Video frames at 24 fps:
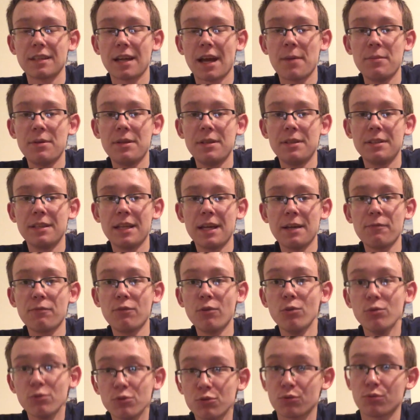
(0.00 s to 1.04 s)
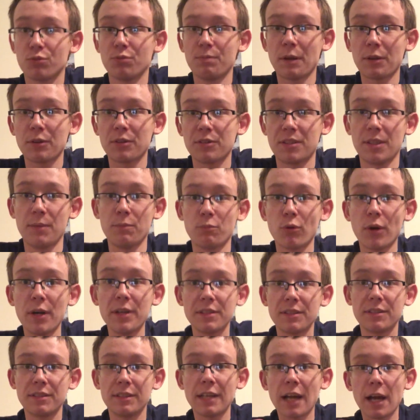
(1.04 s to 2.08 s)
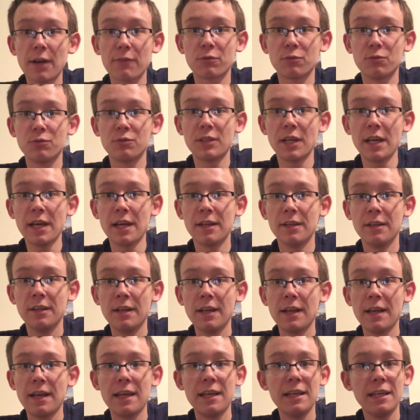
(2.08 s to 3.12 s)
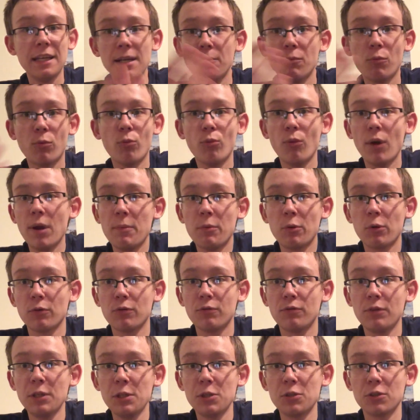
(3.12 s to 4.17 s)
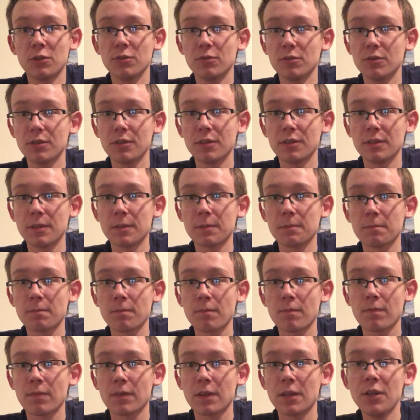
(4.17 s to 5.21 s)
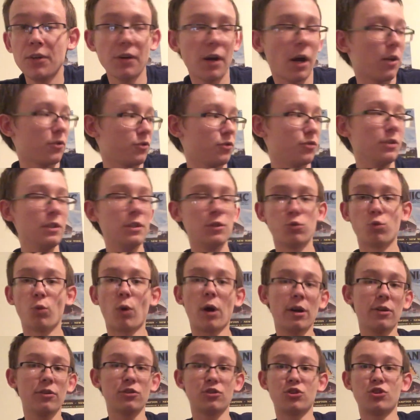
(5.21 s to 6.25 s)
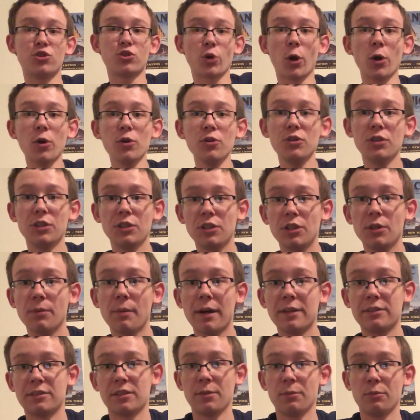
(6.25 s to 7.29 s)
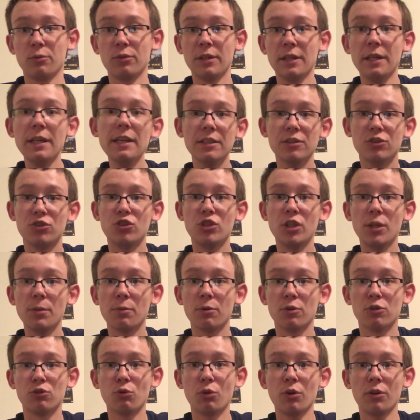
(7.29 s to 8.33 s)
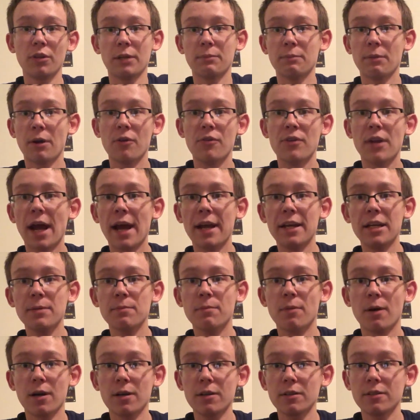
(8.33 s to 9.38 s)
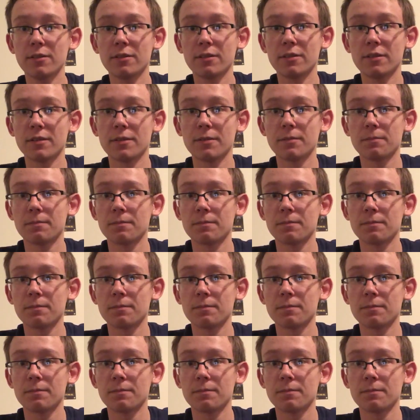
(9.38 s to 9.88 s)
I mean, that phone is about the same price as the iPhone 10. You give them way more features. You know, also, its wireless charging you can buy separately is cheaper as well, like about $90.